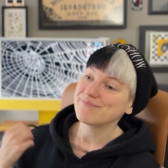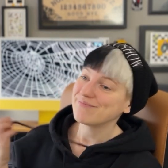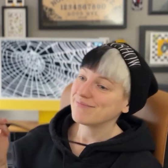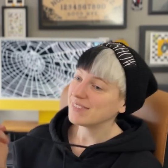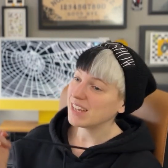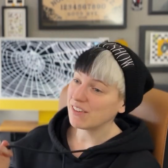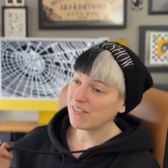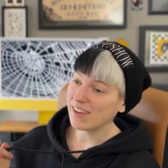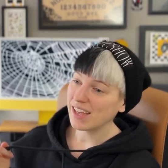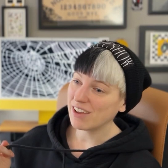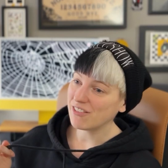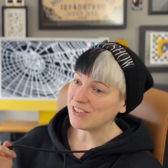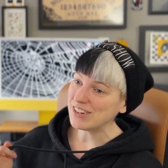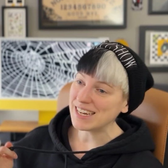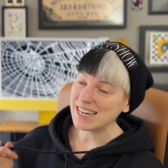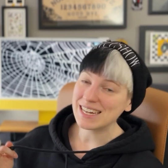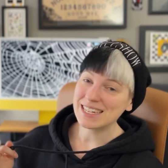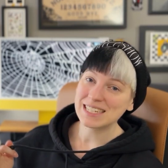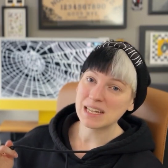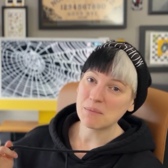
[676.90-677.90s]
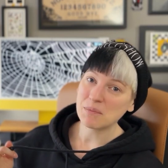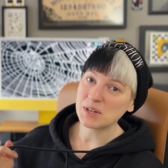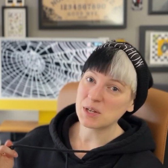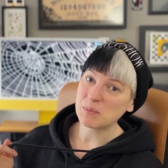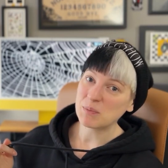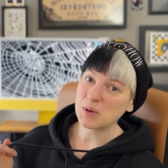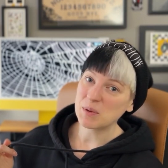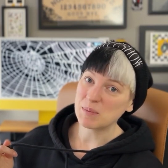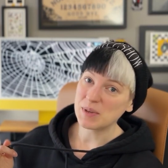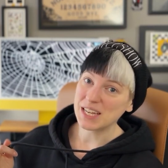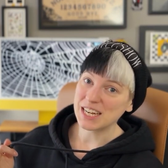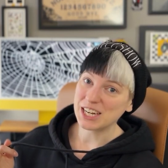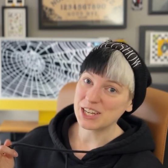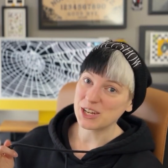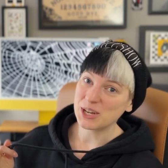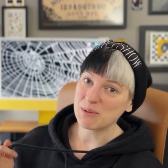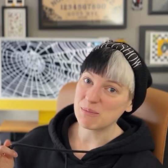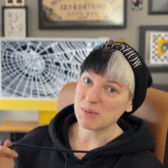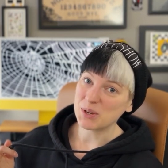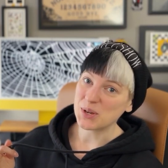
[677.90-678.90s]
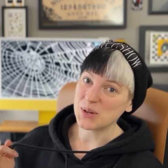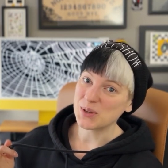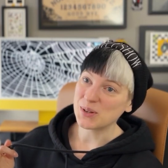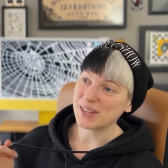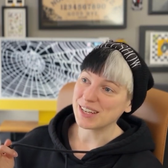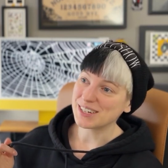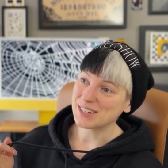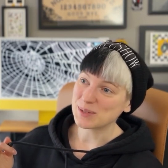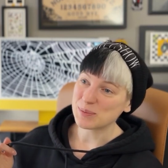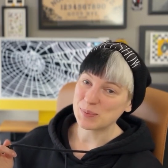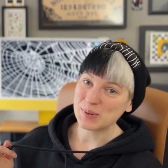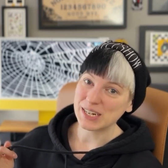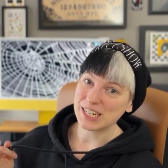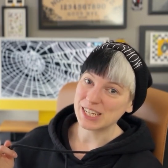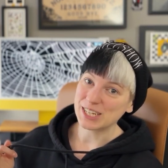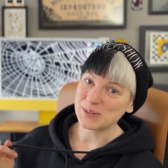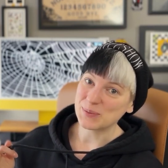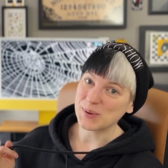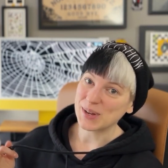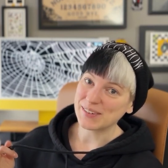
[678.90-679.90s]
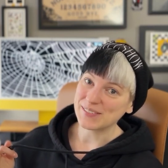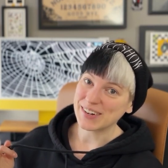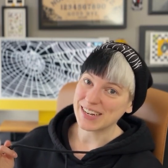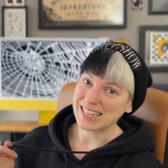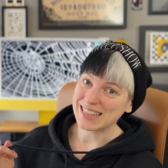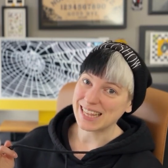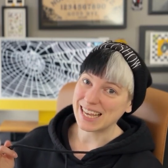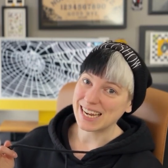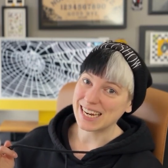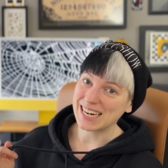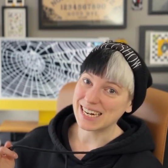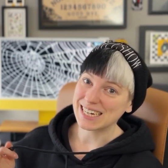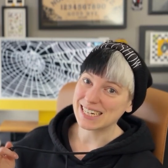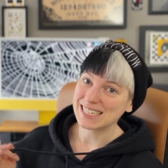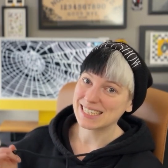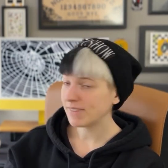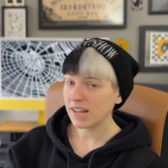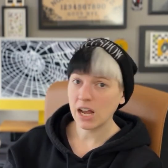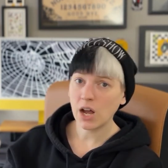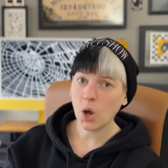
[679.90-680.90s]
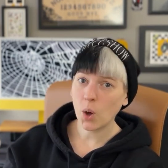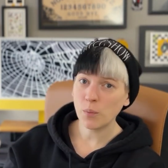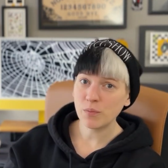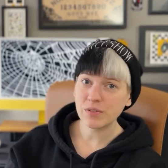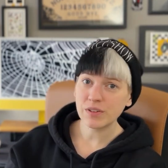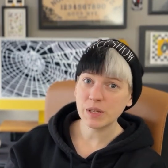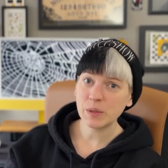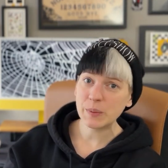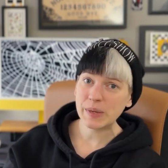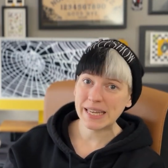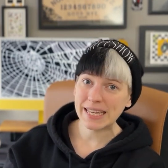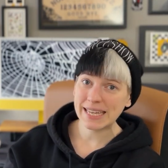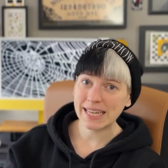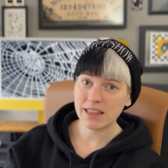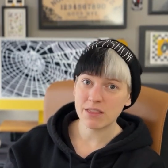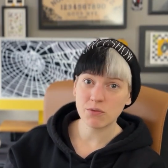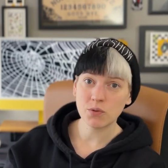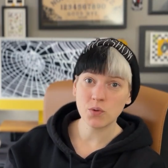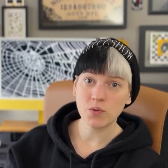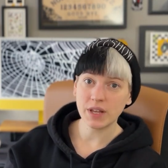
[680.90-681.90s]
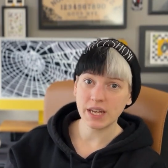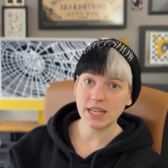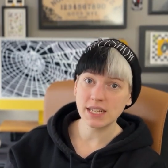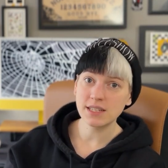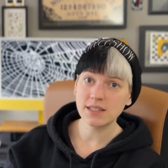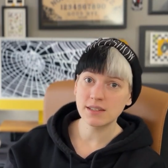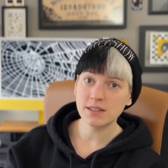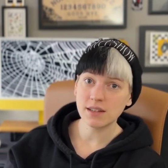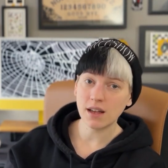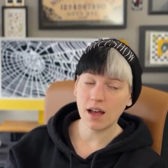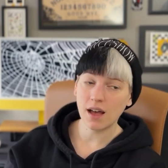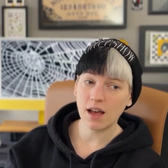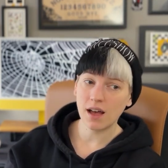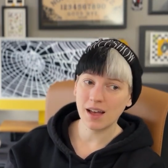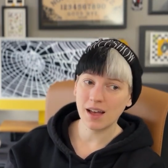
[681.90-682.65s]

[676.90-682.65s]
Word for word: if I ever needed something to put me in a good mood, there's a pretty good one right there. Now, hopefully we can get through this. Uh,